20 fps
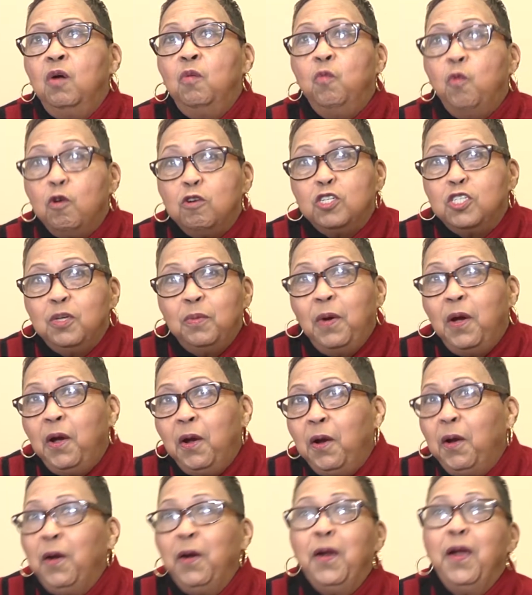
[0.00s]
worship
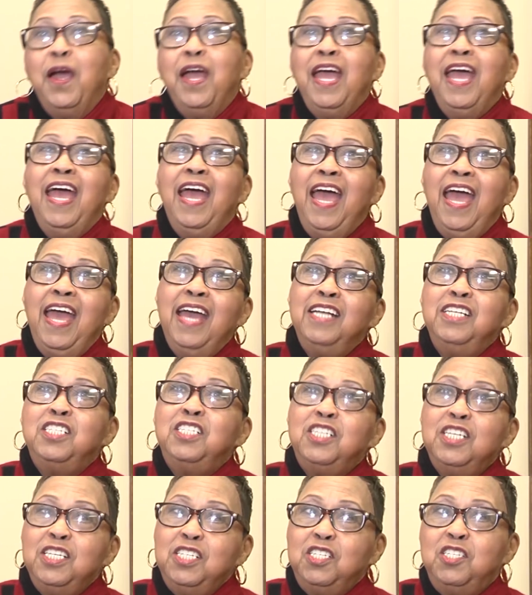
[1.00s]
her. And
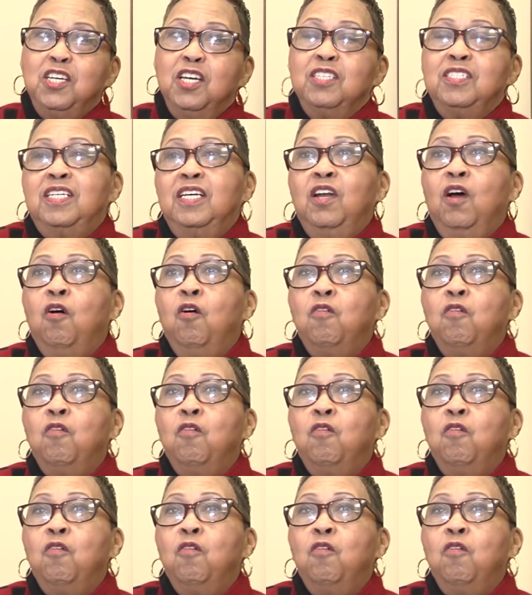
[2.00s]
she's just an